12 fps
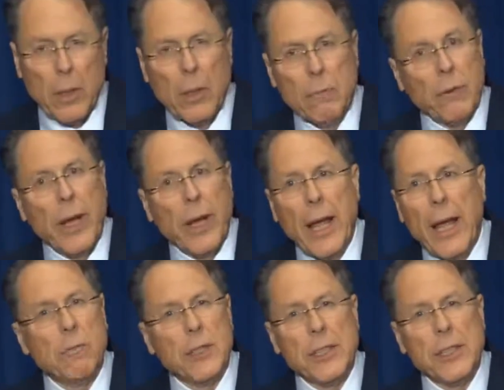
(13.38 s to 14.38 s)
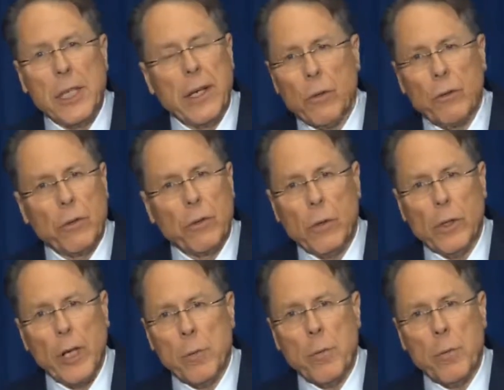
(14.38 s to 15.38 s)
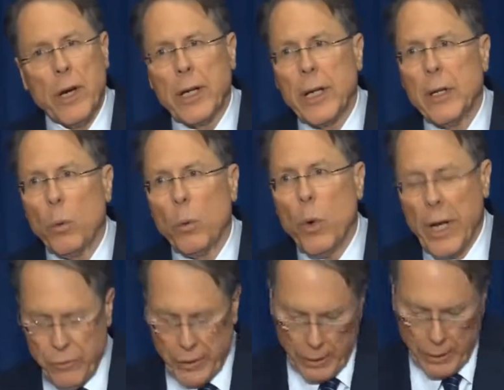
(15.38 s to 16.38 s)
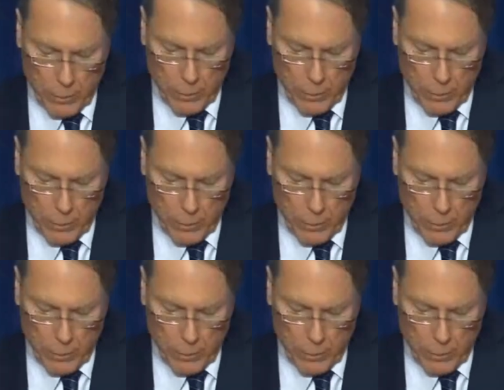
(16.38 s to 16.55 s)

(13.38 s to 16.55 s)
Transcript: for every single school in America that wants it.